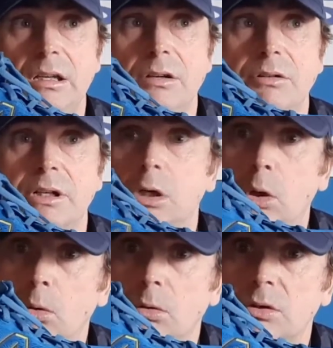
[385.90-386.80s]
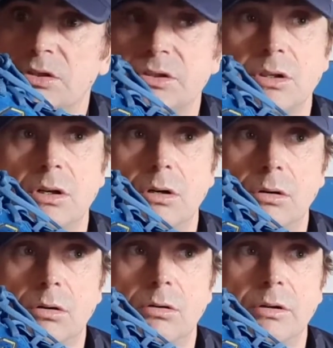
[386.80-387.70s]
you're in a Ghost
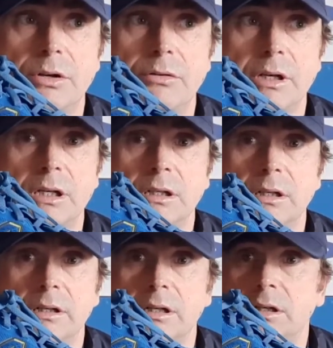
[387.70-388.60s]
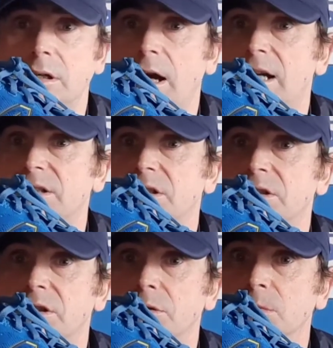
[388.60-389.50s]
or you're in a Asics
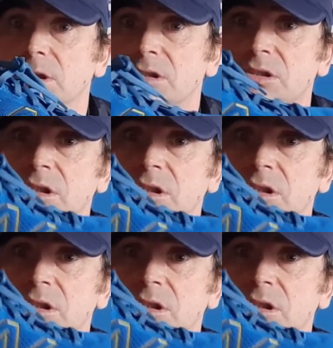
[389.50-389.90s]
Cumulus,